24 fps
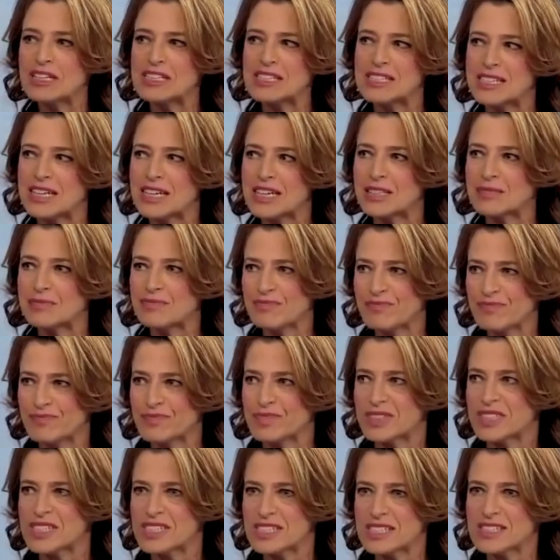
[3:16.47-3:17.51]
might say,
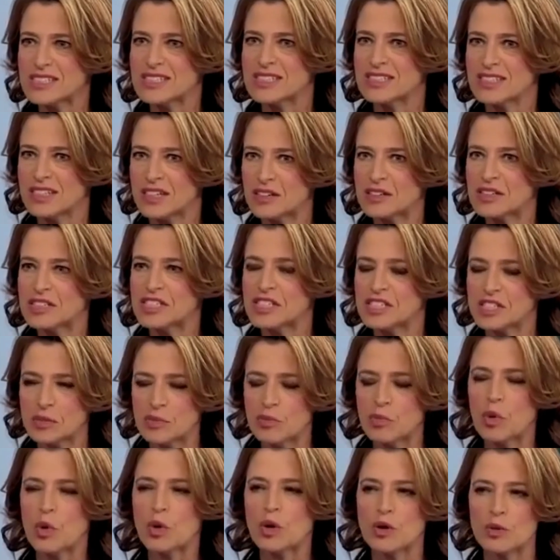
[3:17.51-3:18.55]
hmm, this is, you know, this is
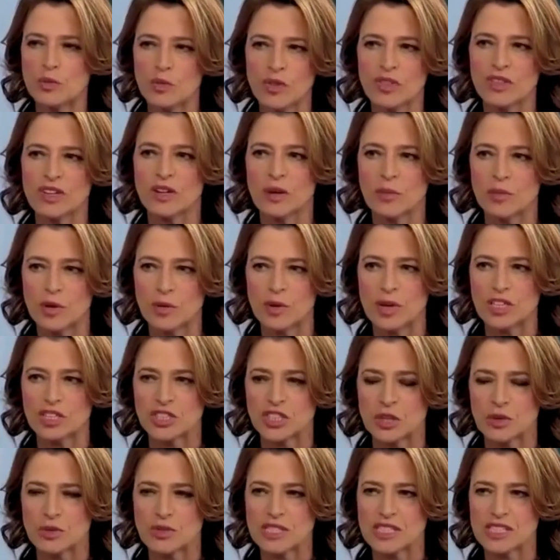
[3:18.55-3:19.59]
important what the W
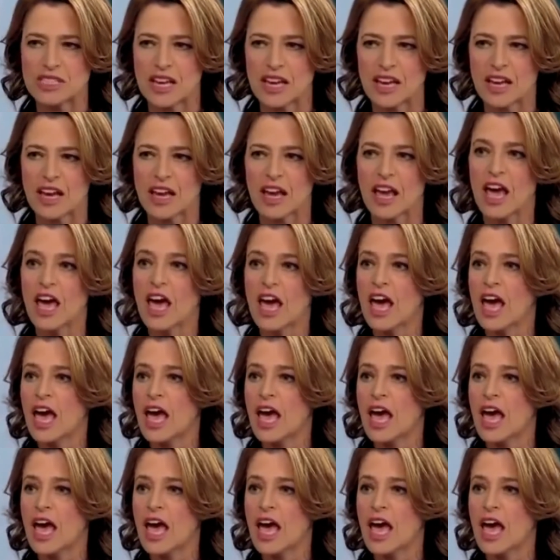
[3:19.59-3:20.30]
H O is saying,